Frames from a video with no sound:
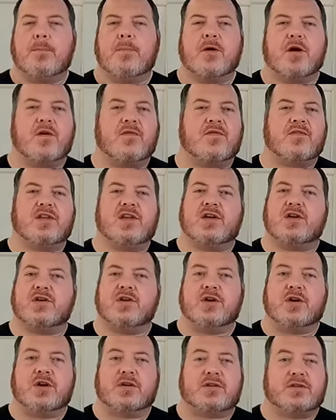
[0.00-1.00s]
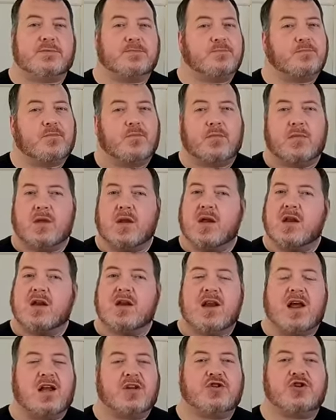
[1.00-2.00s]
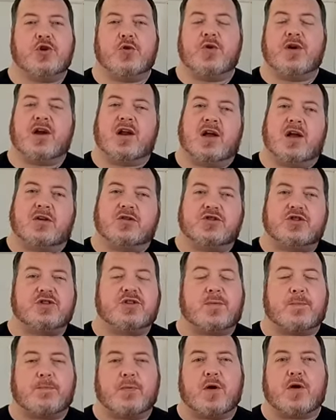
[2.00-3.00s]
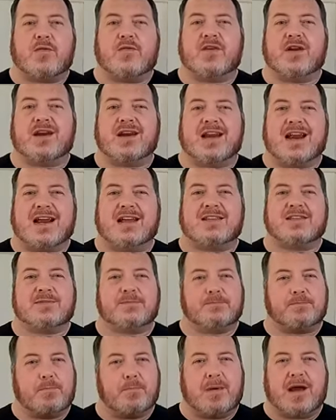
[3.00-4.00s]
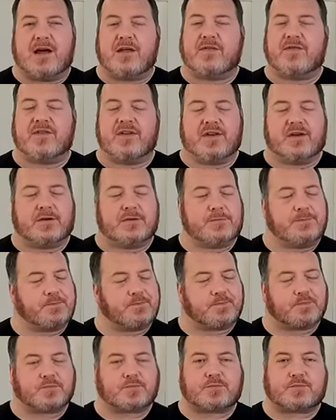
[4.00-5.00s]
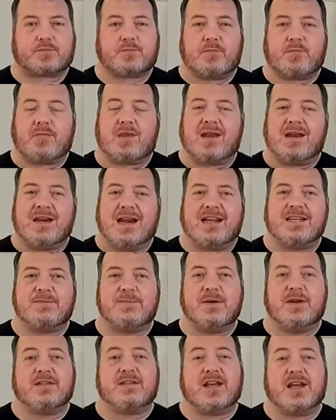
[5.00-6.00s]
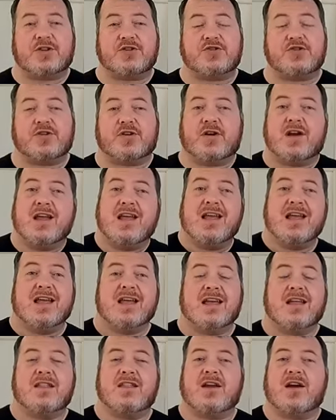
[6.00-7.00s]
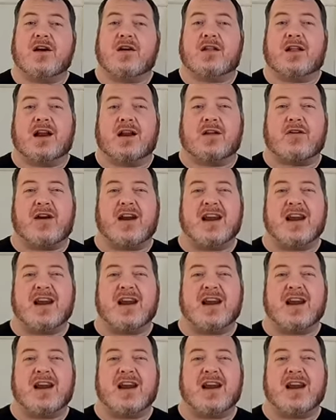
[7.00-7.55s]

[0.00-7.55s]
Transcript: Perfectly cooked. Not chewy at all. Just a perfect, nice mouthfeel. Nice bit of texture in there, a lot of